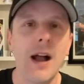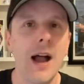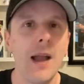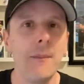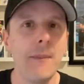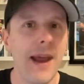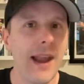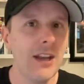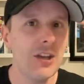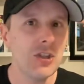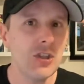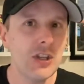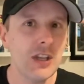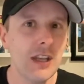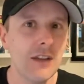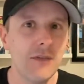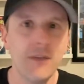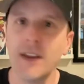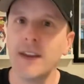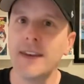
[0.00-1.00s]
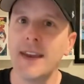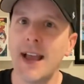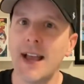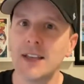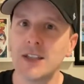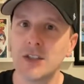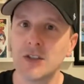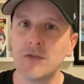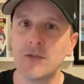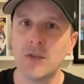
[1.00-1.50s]
I managed to get
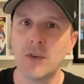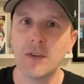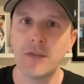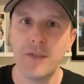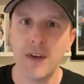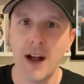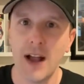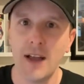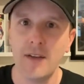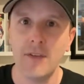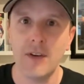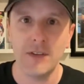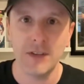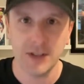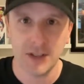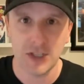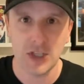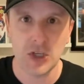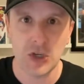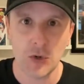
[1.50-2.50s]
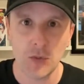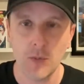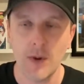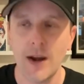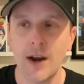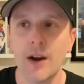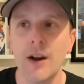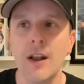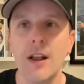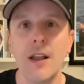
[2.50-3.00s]
Fantastic Four Five on the Secret
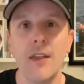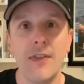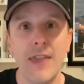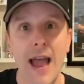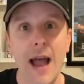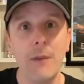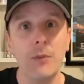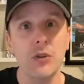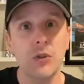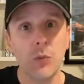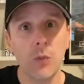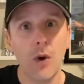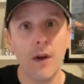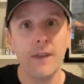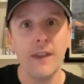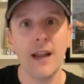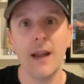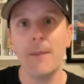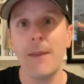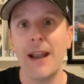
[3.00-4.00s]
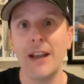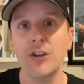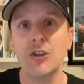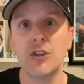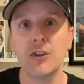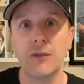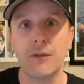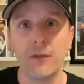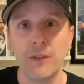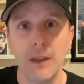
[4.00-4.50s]
Rare. That was one that I
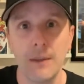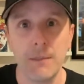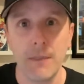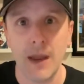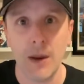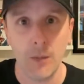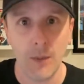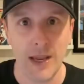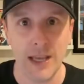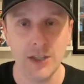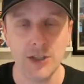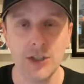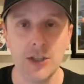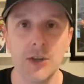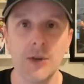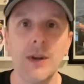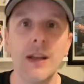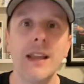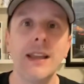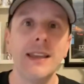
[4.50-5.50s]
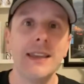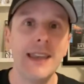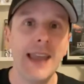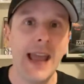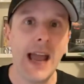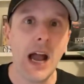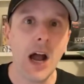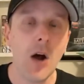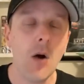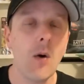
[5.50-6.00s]
managed to flip my way to.
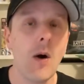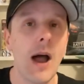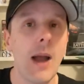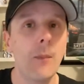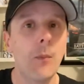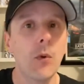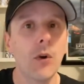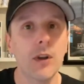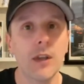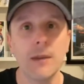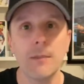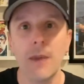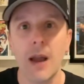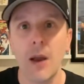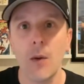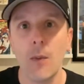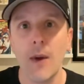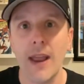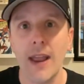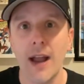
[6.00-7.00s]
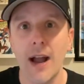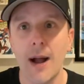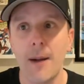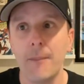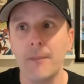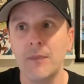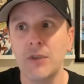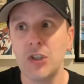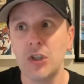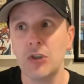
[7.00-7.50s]
Now I'm working my way
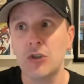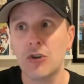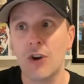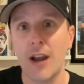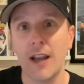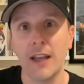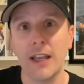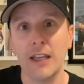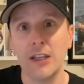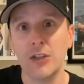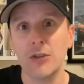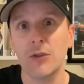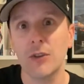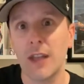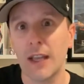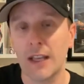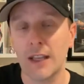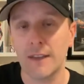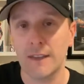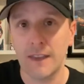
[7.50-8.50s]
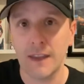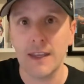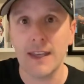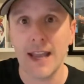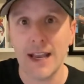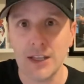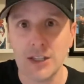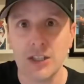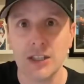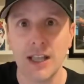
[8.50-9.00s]
up to try to get to like the
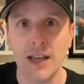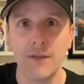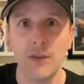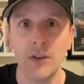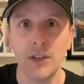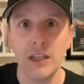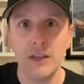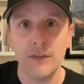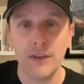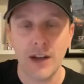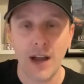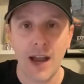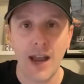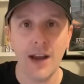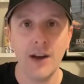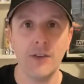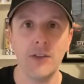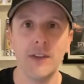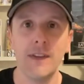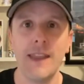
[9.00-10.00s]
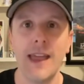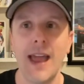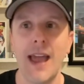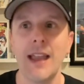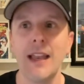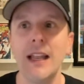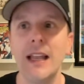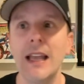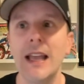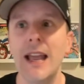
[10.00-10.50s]
next level, even higher than
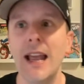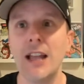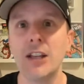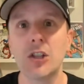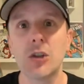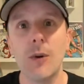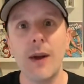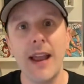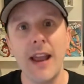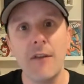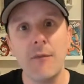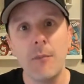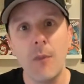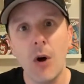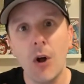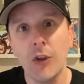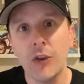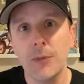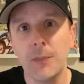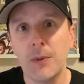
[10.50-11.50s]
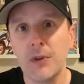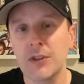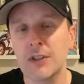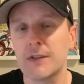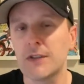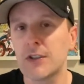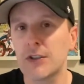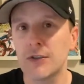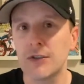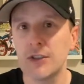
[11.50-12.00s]
that. And so I have multiples
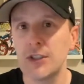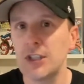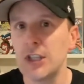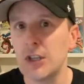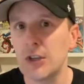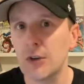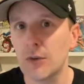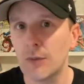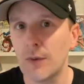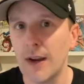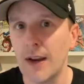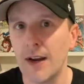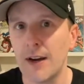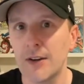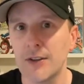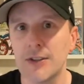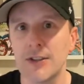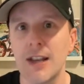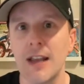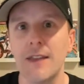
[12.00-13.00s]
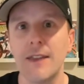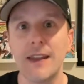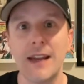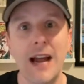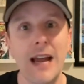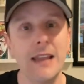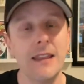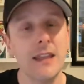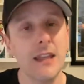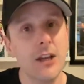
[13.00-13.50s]
of certain secret rares that
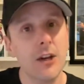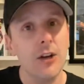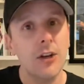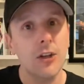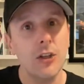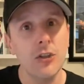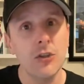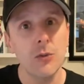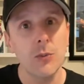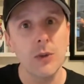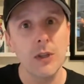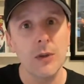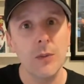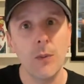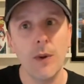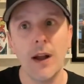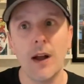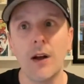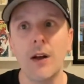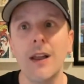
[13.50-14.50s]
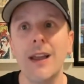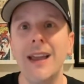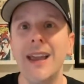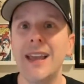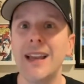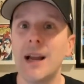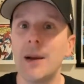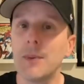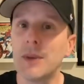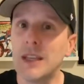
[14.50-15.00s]
I think are going to do really well.
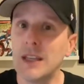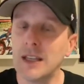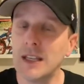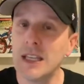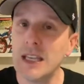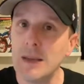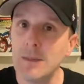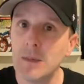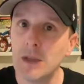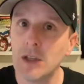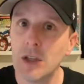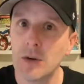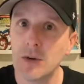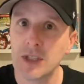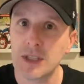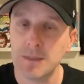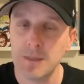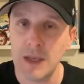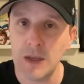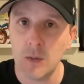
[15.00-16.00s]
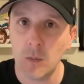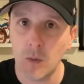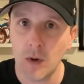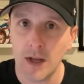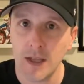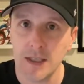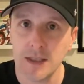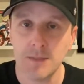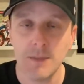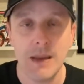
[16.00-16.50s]
And I'm going to keep the lowest mint
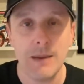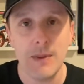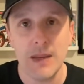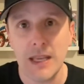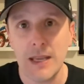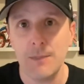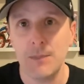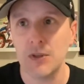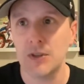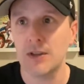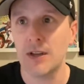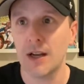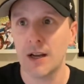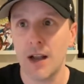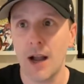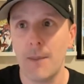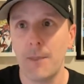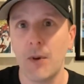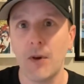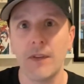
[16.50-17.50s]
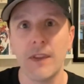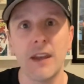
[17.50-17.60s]
ones, maybe keep a, couple.